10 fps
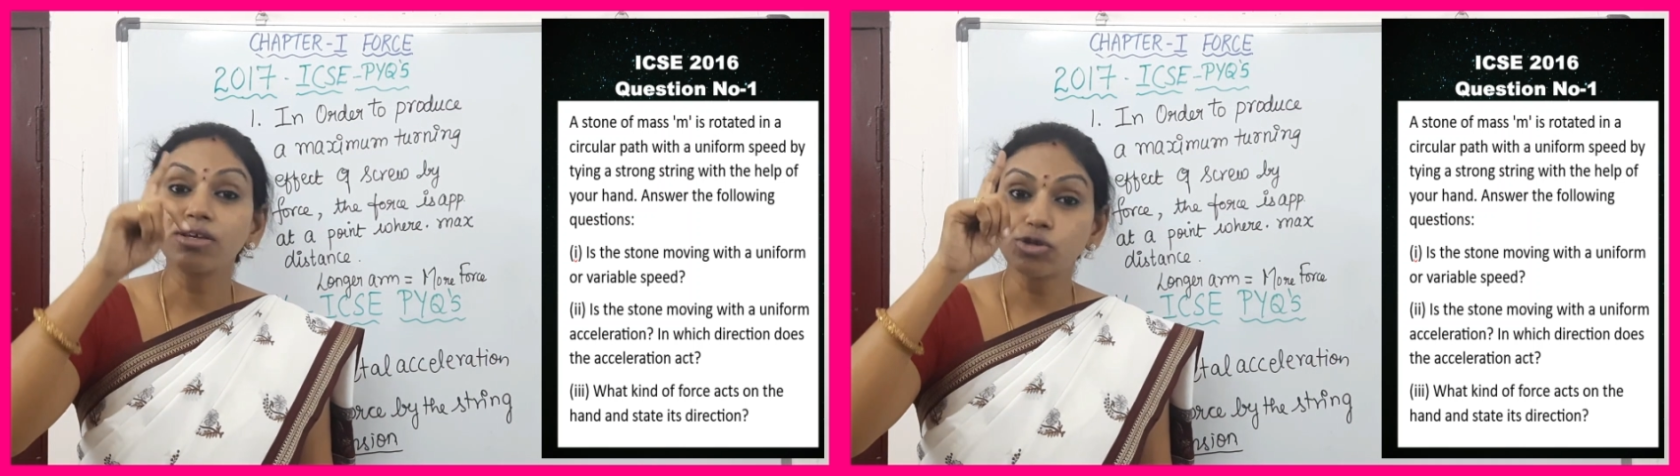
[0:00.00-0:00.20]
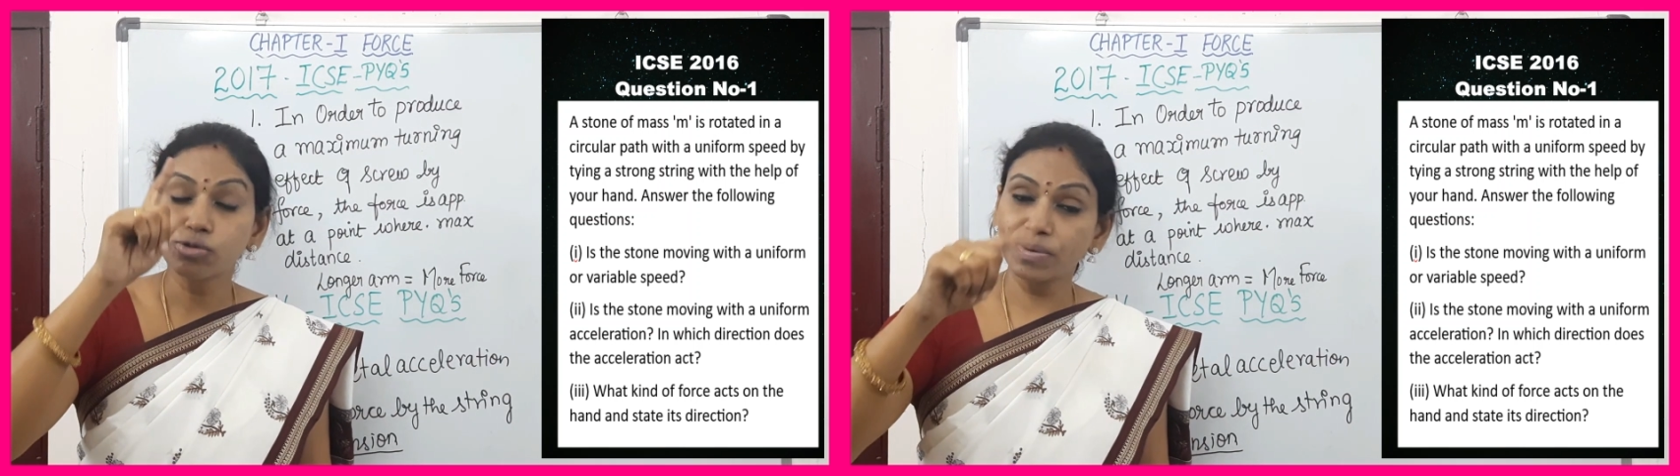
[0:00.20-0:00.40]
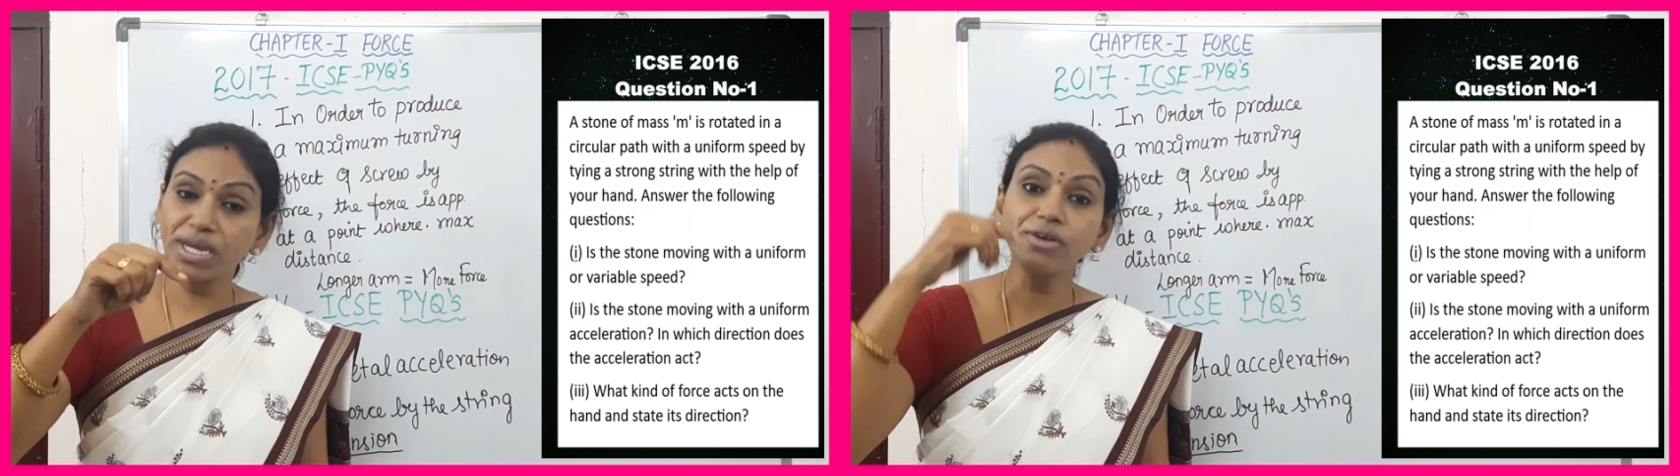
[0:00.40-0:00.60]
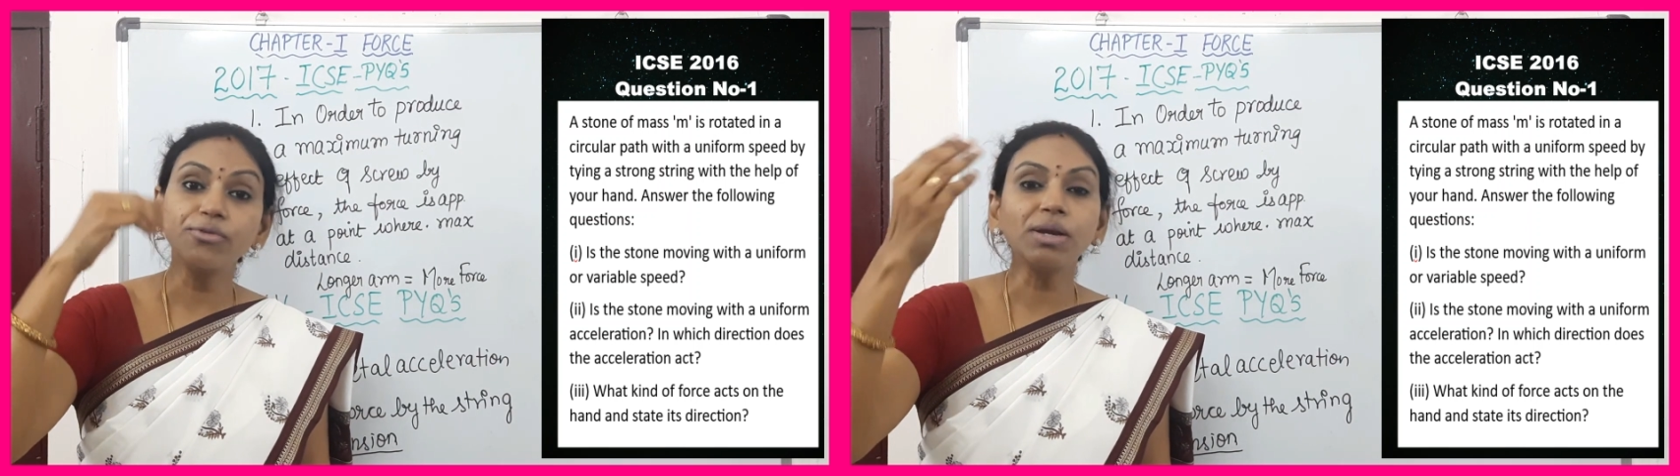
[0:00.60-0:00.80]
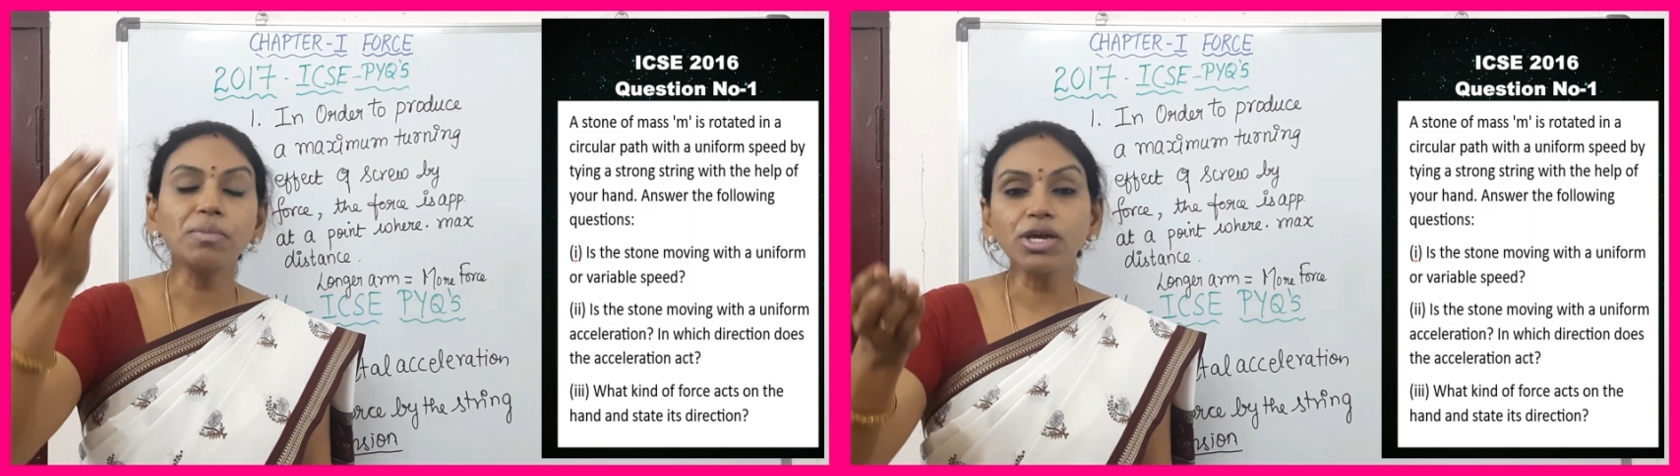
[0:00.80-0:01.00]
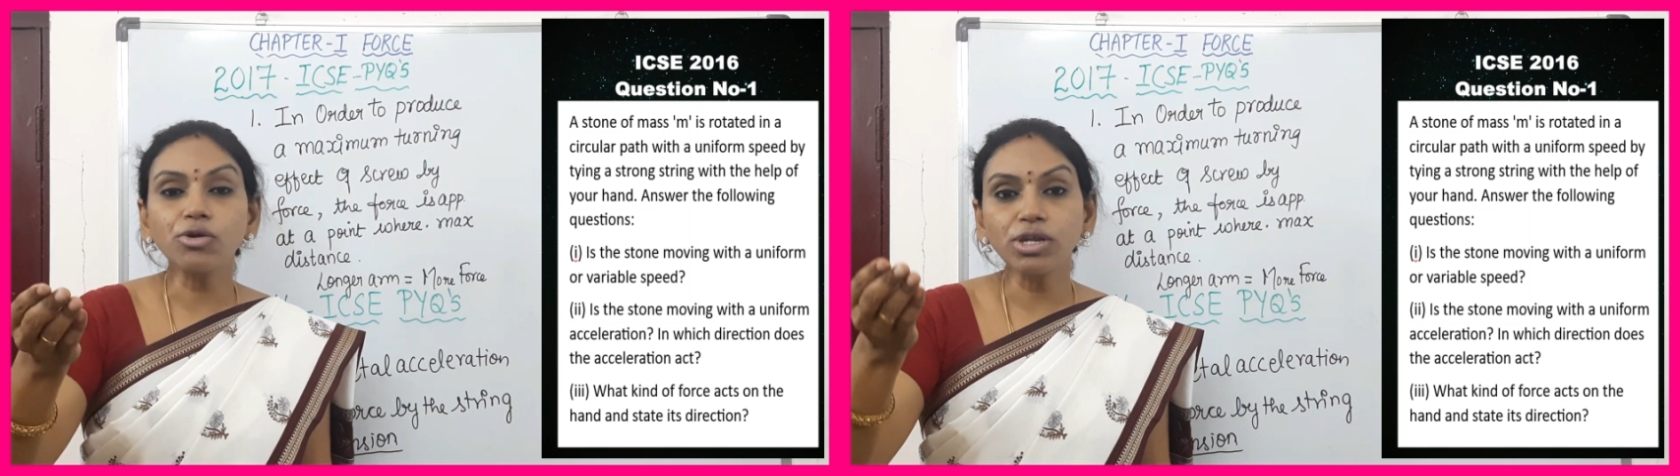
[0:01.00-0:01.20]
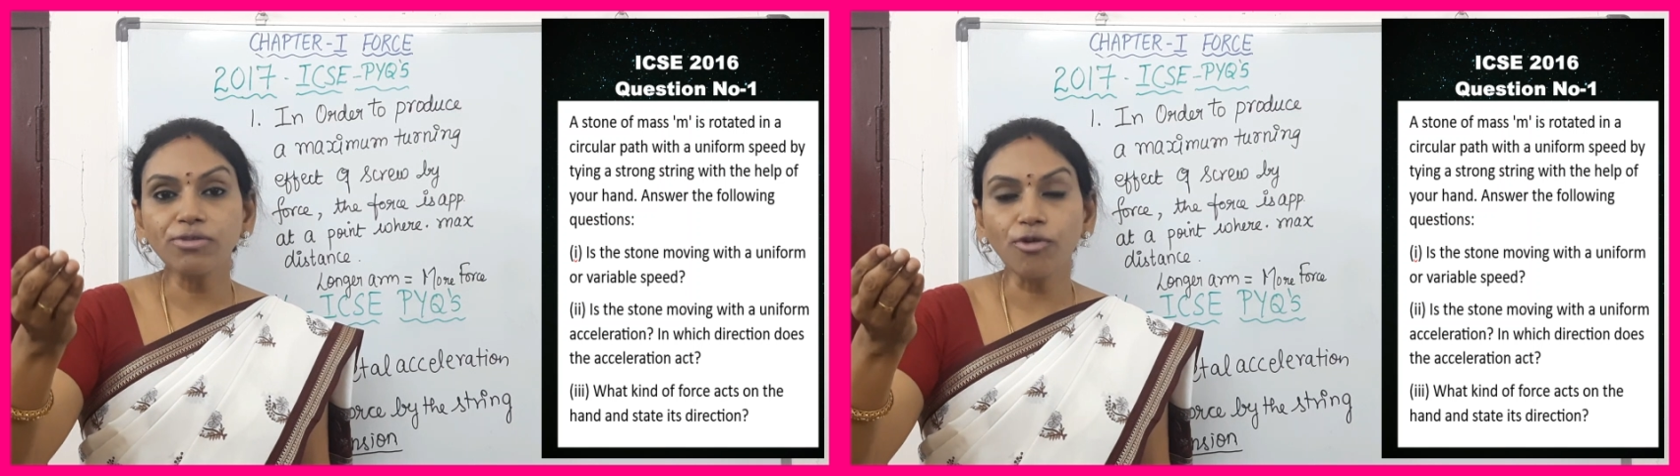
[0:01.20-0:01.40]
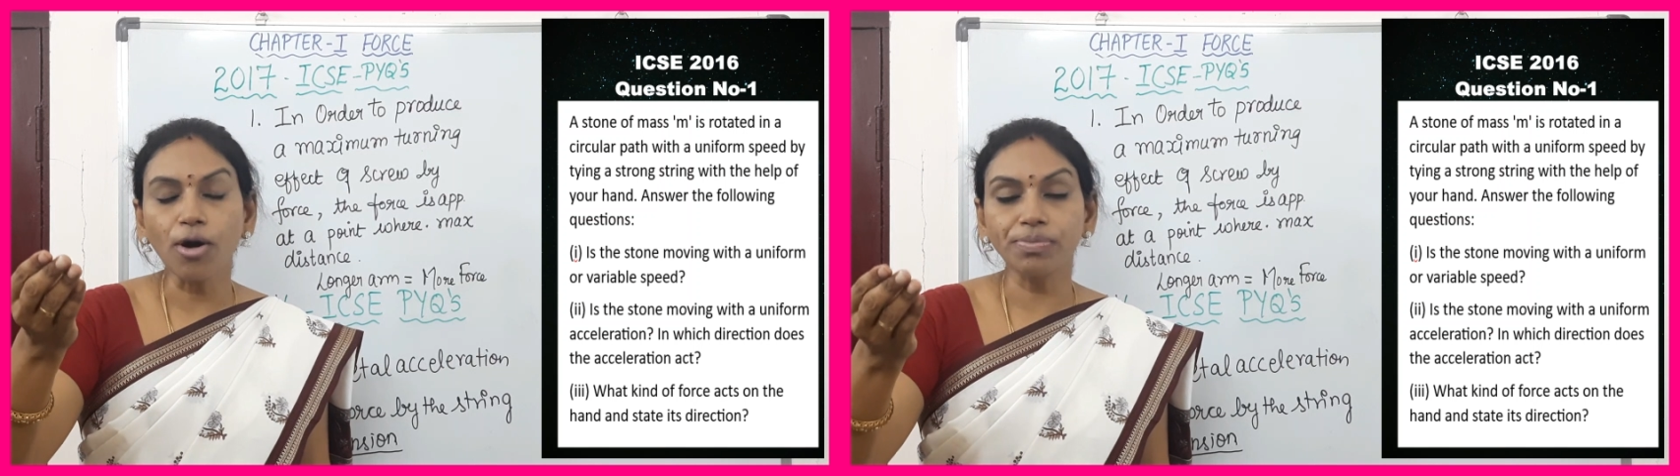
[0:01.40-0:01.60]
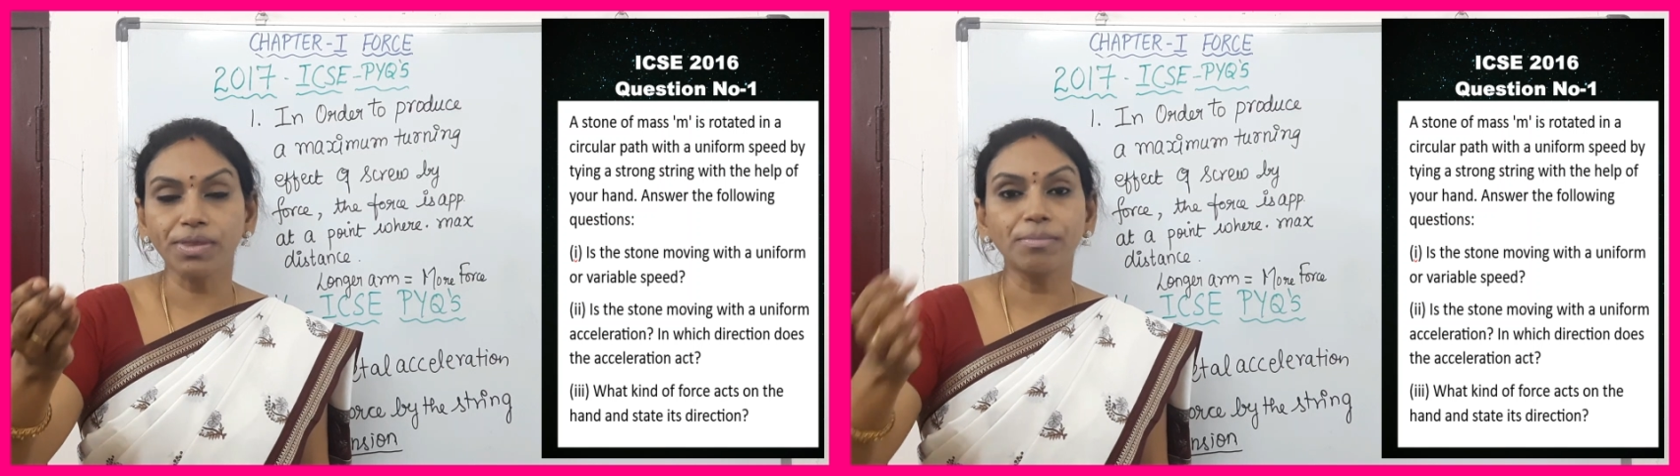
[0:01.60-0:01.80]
speed will be uniform